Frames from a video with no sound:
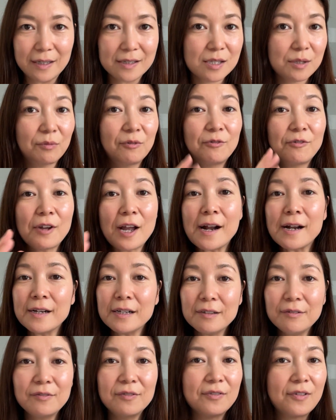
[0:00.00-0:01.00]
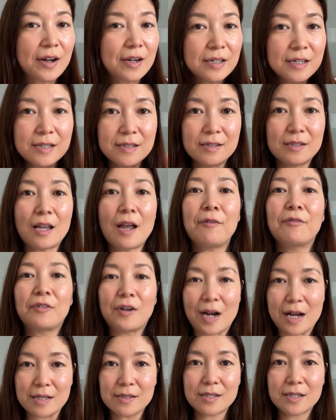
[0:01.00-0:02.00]
It's very, very
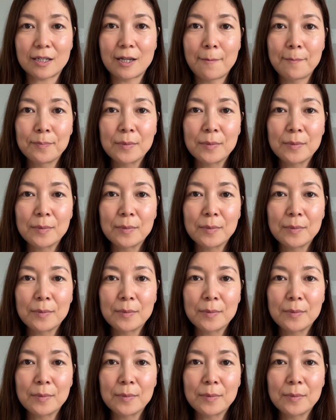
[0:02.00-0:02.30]
different.